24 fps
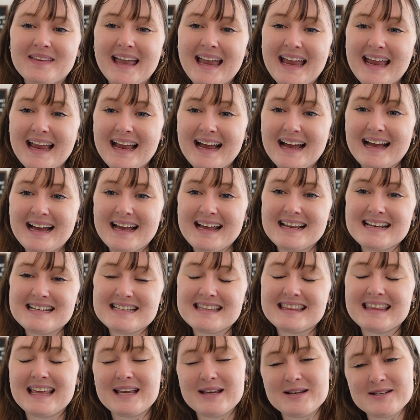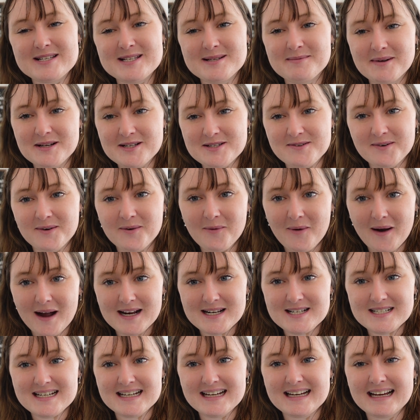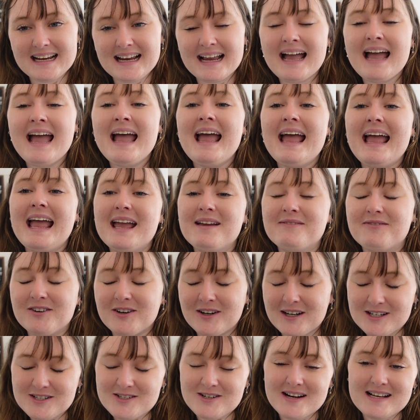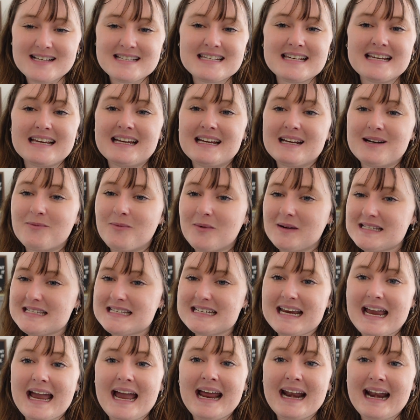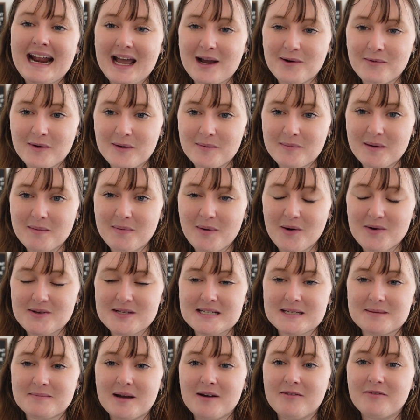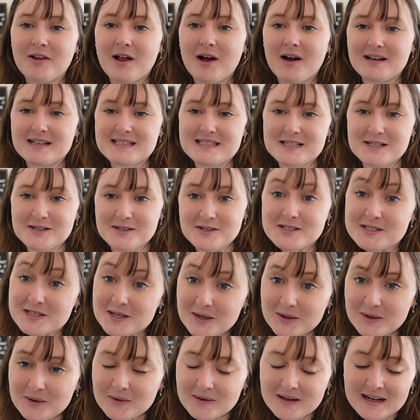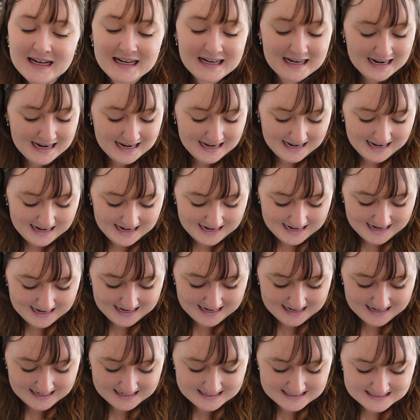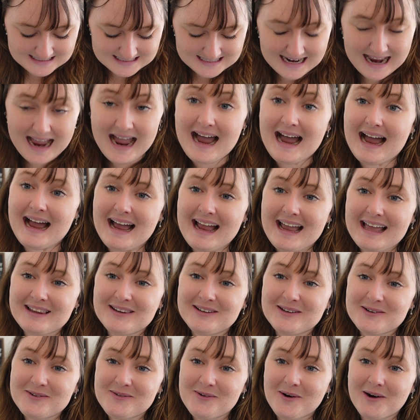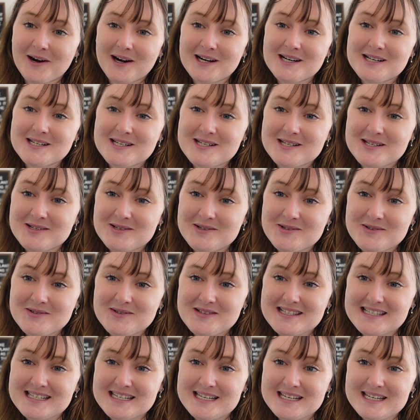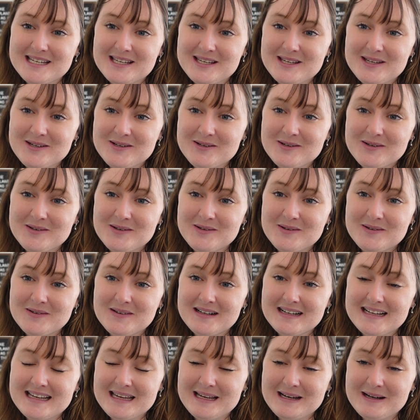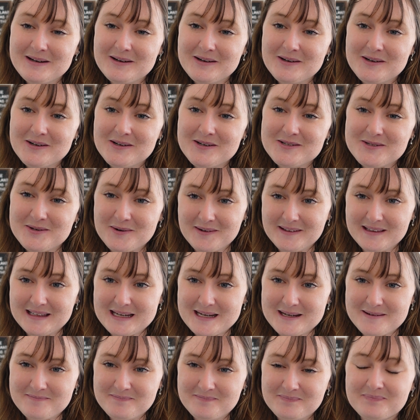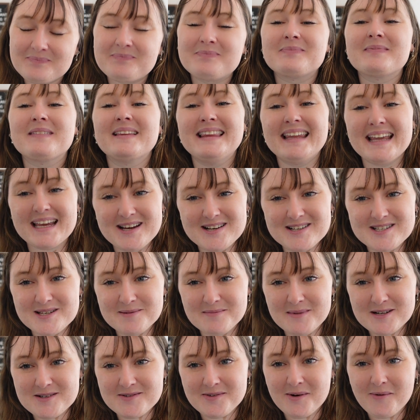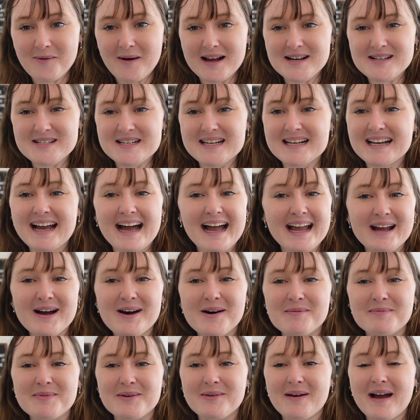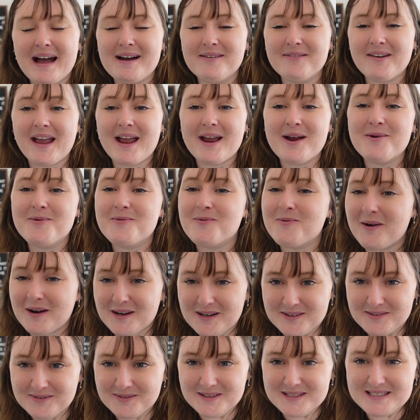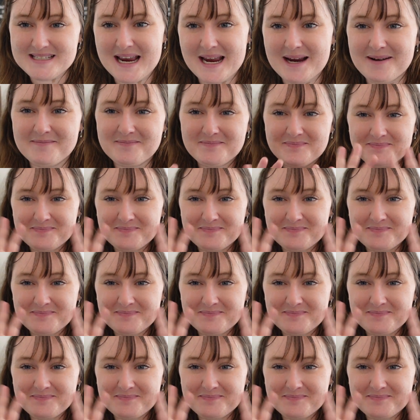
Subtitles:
And thank you so much for watching. If you're interested, once again, I will be posting my vlogs here soon, and I look forward to seeing you here shortly. Thank you so much for watching. I hope you have a wonderful day.